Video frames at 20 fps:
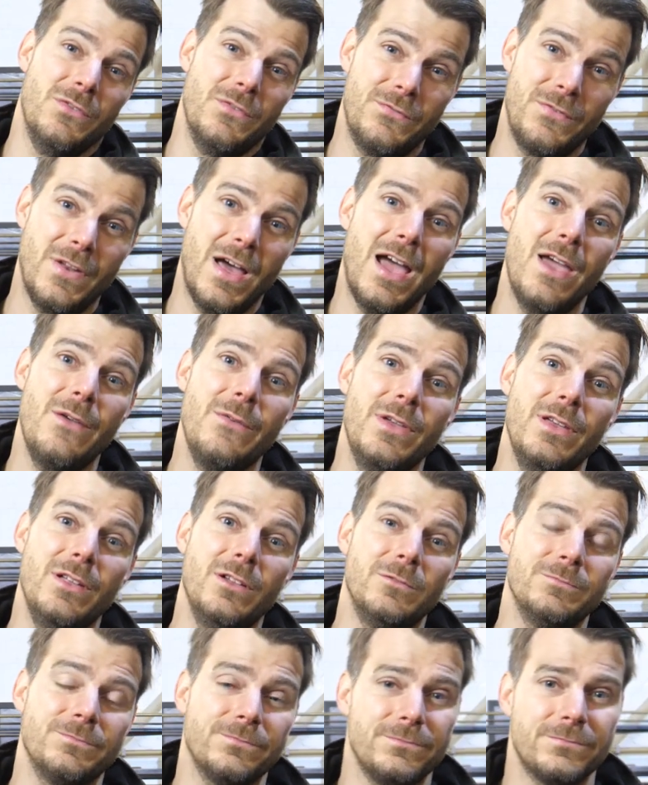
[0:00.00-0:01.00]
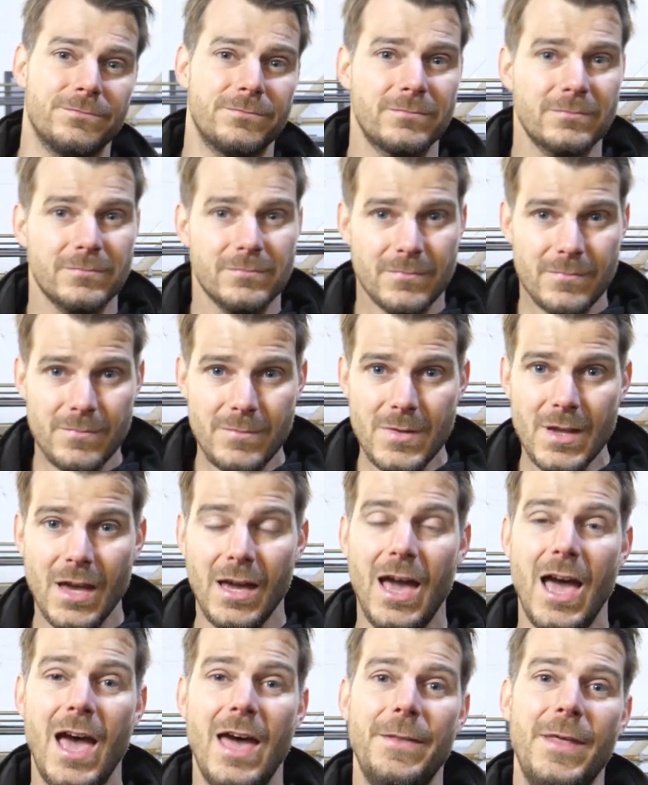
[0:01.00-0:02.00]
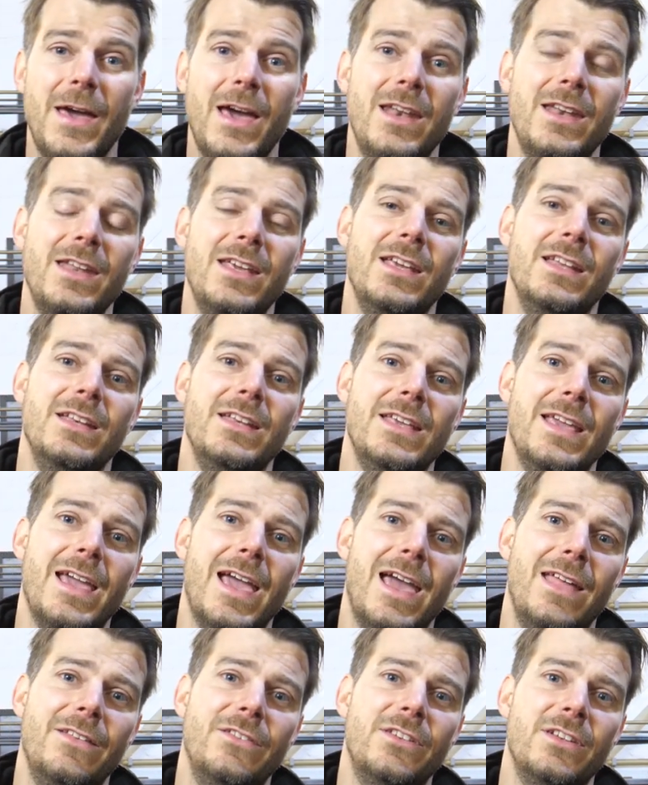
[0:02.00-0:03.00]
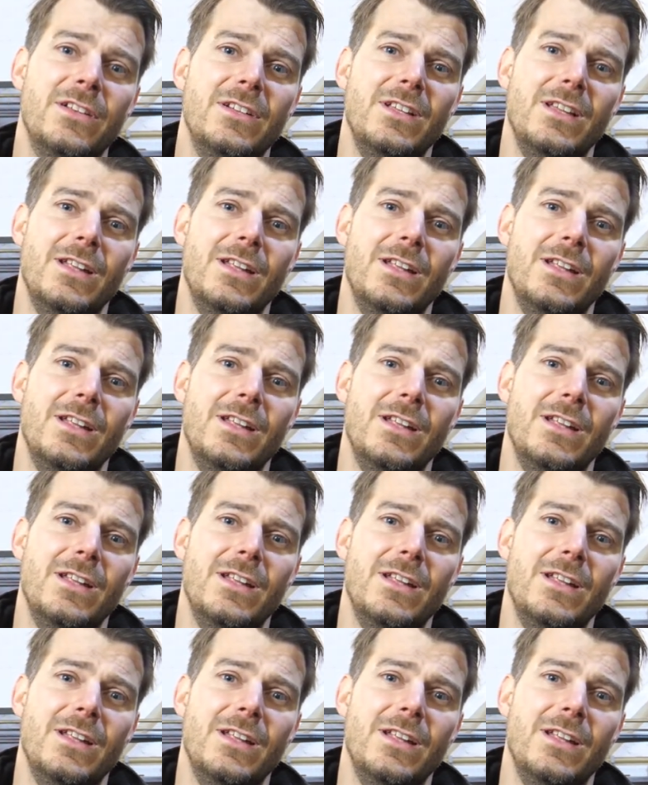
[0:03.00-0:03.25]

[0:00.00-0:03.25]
the flywheel, and then in the end